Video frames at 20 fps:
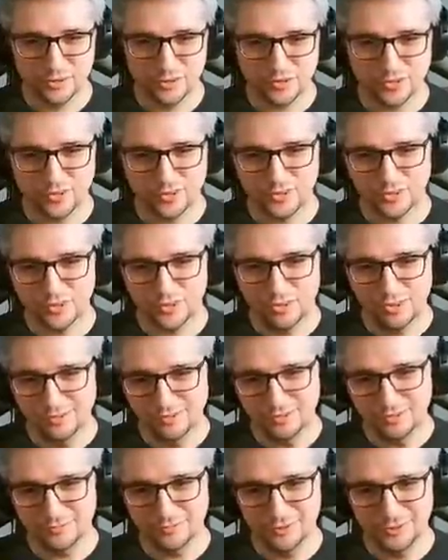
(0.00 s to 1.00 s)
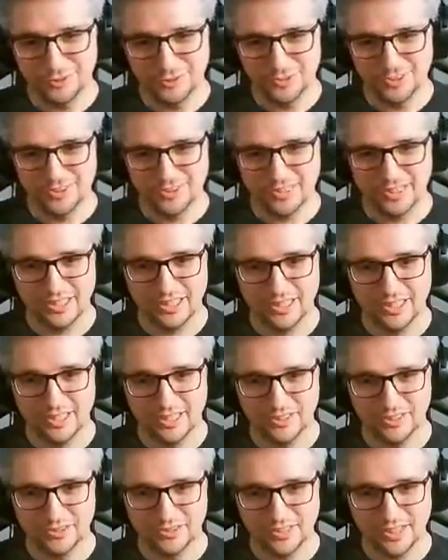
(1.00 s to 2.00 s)
Just not all of the floor,
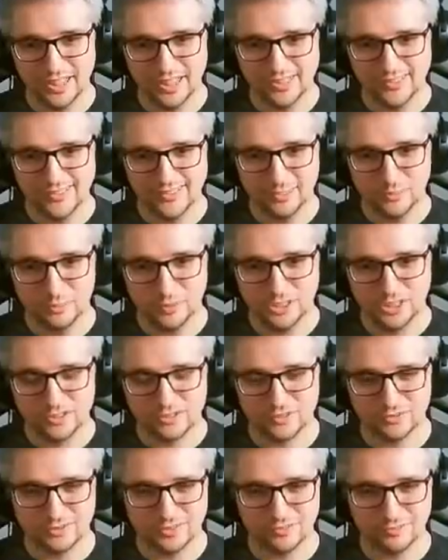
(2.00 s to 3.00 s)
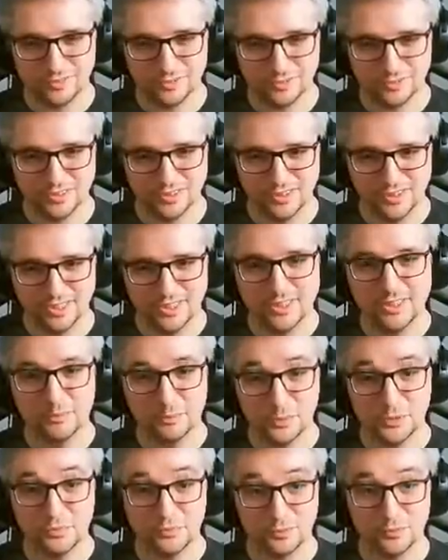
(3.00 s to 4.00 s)
and you can't see which of the floor.
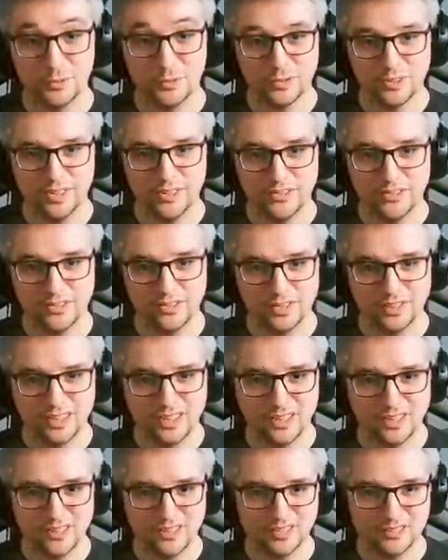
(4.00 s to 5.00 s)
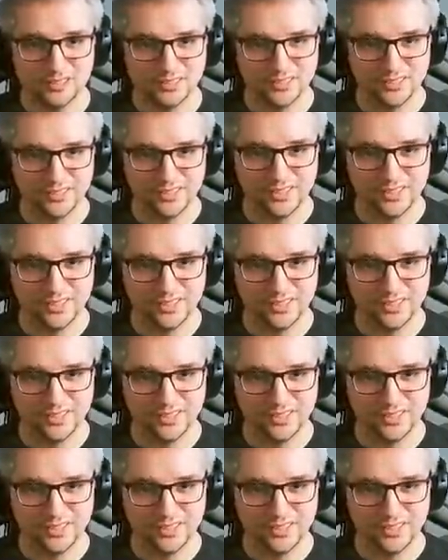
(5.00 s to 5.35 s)
But the floor is gonna kill you.